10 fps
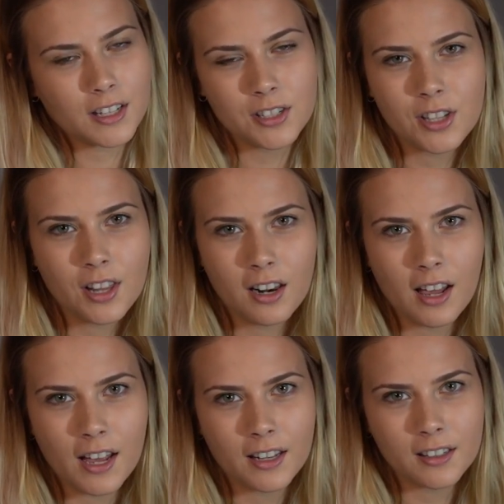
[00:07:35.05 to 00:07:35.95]
into the
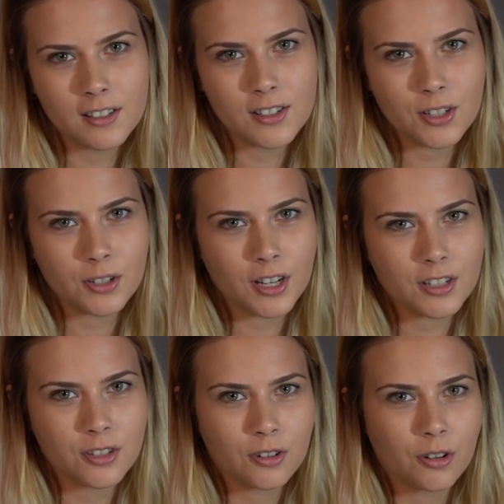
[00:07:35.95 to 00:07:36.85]
lens, you get
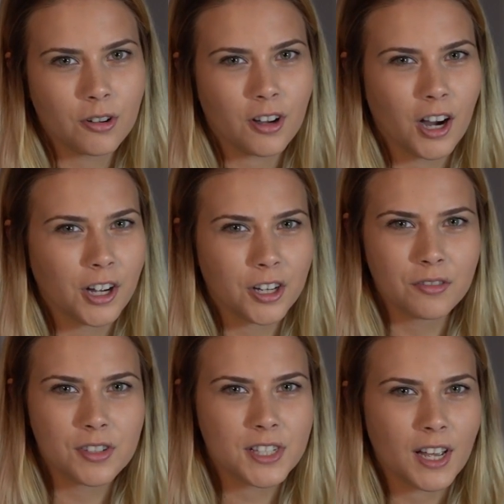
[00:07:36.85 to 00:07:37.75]
to know kind
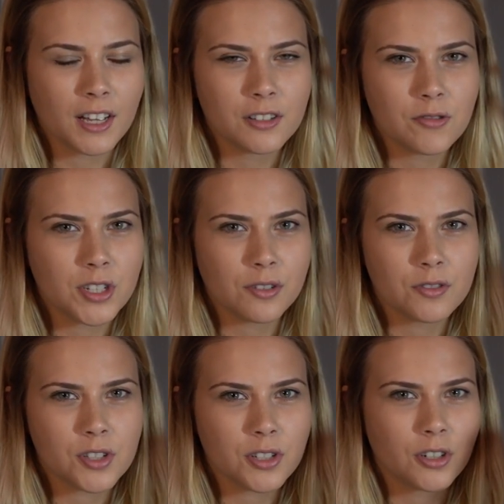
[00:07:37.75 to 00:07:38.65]
of the settings for
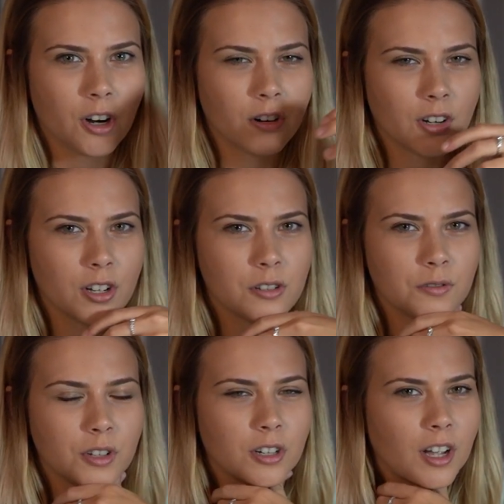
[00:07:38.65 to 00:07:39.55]
different scenarios
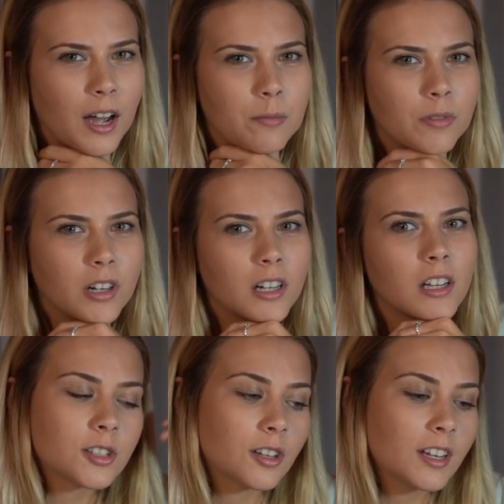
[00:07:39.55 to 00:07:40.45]
for your camera.
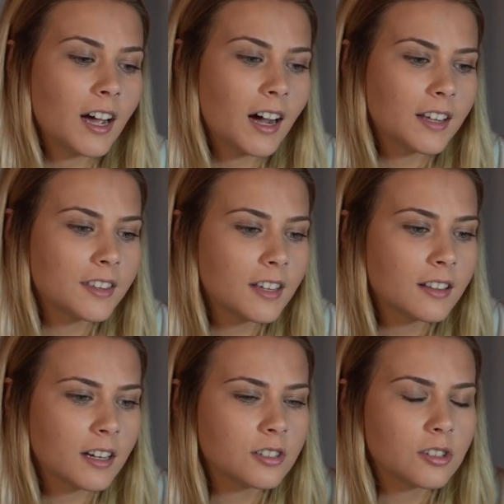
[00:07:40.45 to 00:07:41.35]
So yeah, I
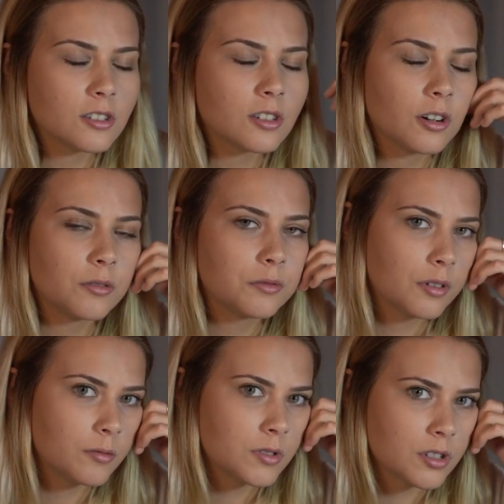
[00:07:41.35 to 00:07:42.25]
think that does come
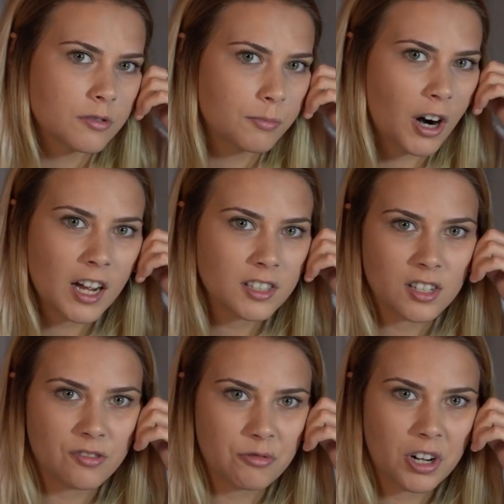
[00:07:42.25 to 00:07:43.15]
from just
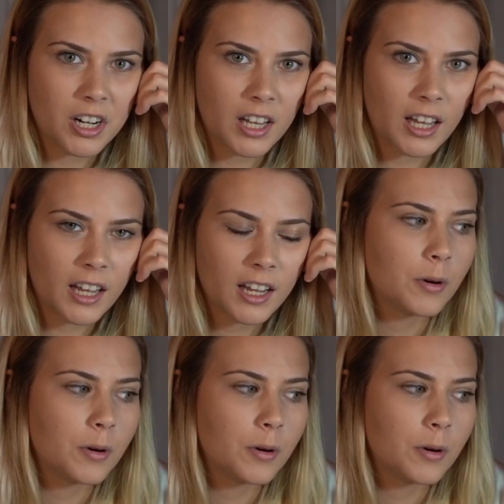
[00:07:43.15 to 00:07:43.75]
practice really.